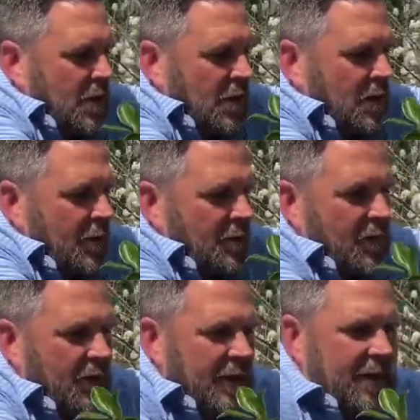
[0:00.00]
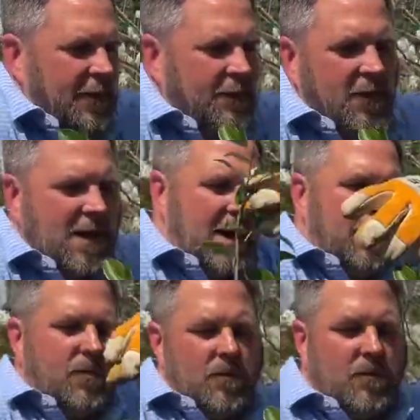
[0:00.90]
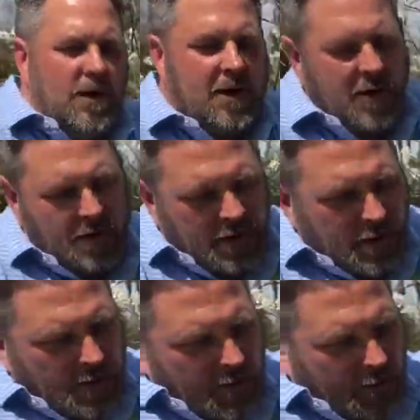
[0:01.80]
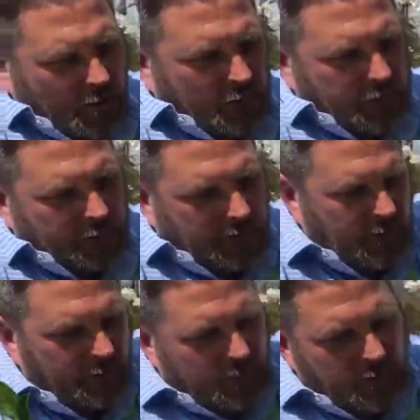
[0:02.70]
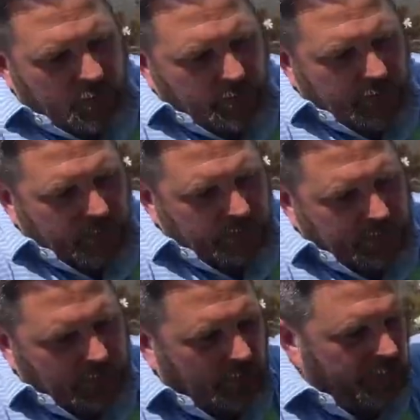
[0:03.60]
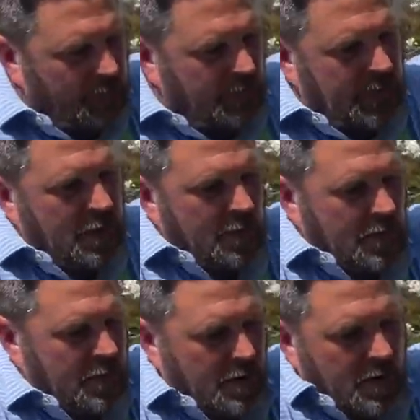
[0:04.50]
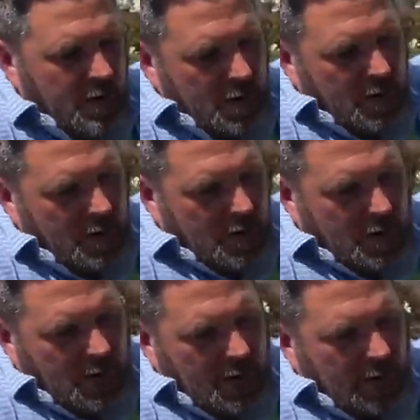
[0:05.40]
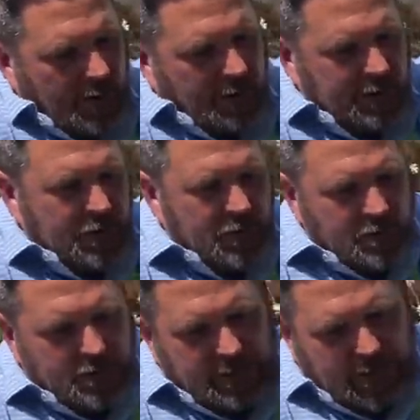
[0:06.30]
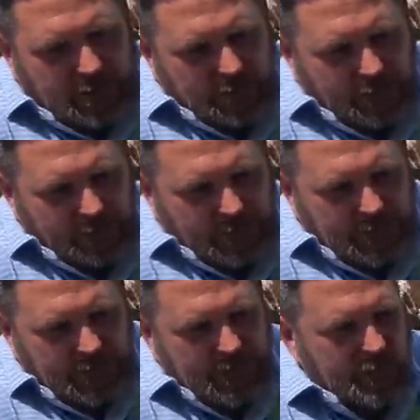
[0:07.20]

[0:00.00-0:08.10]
Uh, a lot of different hand pruning tools available. But I'm just going through here. I'll get all these shooters out when I'm done.